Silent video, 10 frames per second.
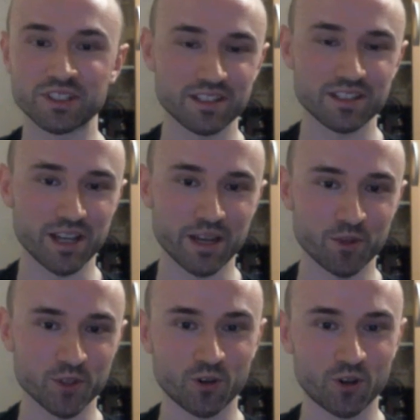during this
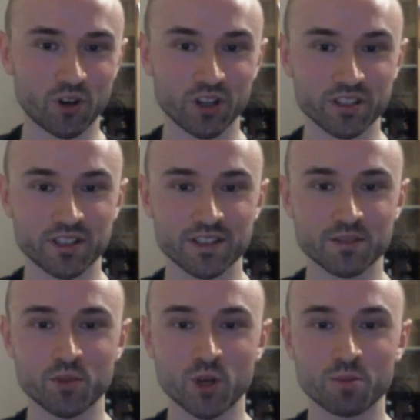time was, for all
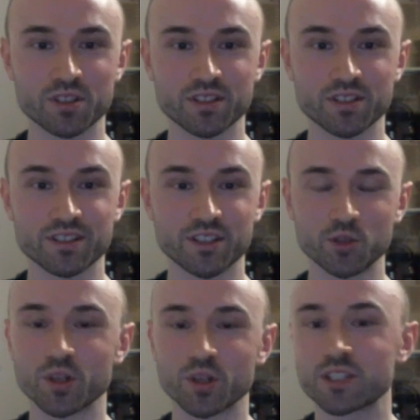intents and
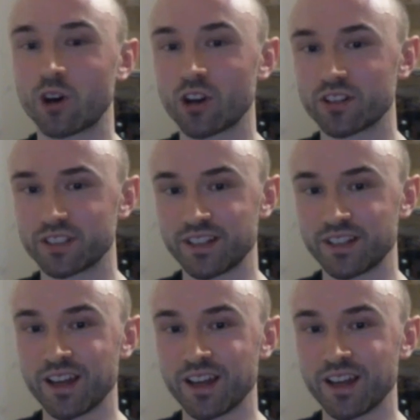purposes, a US colony.